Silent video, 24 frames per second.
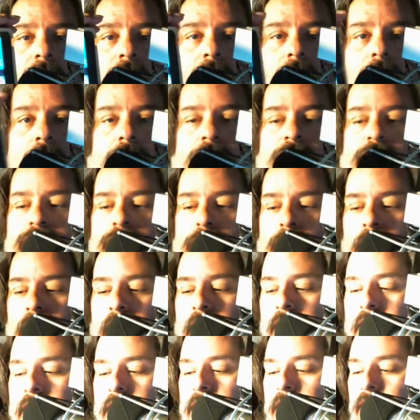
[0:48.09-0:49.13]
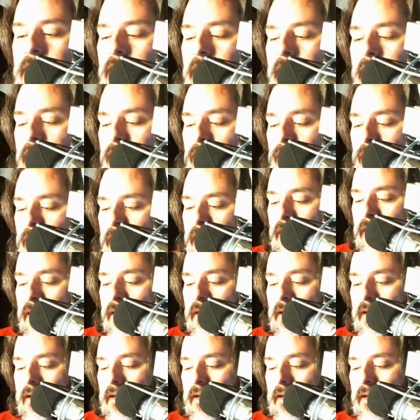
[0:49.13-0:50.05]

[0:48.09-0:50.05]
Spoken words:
just going ahead and doing